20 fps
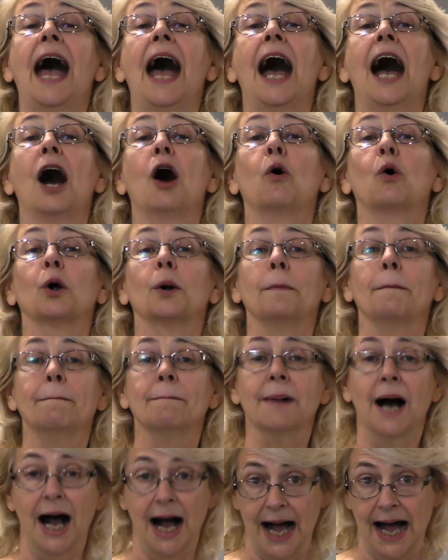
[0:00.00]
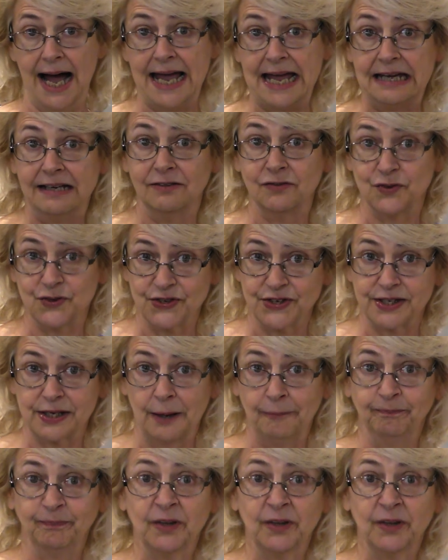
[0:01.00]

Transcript: our minds